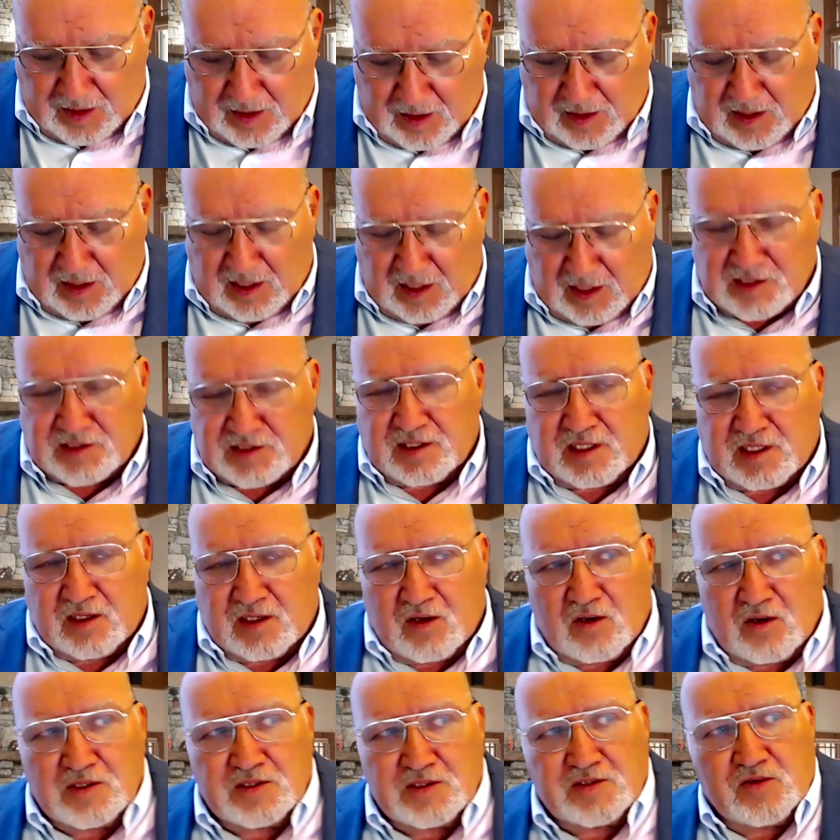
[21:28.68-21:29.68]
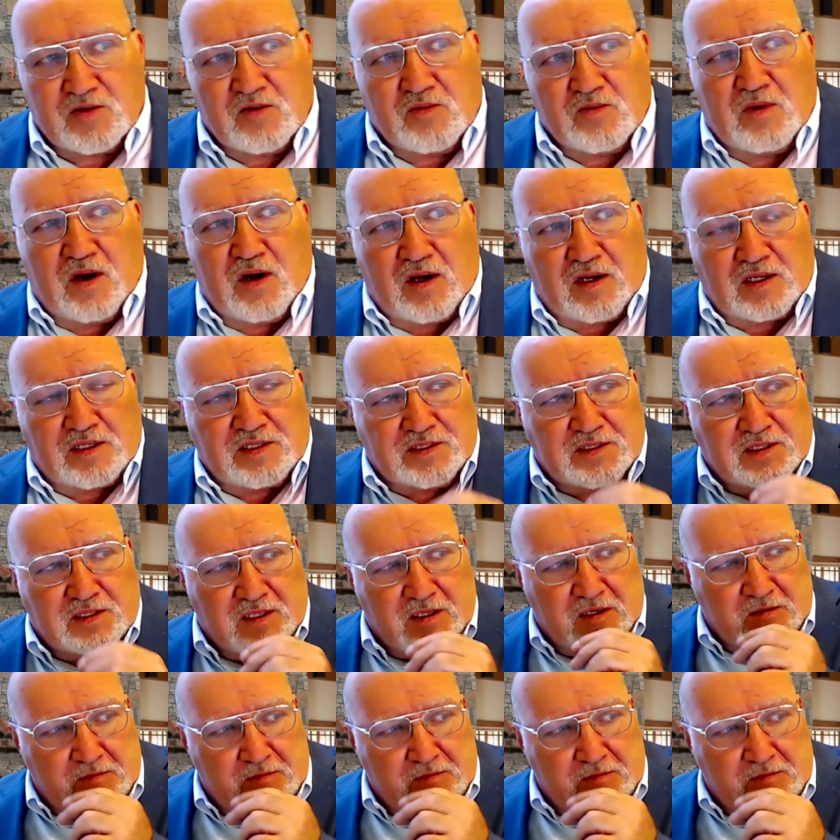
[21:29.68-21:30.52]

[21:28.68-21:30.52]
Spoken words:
Yesterday also marked in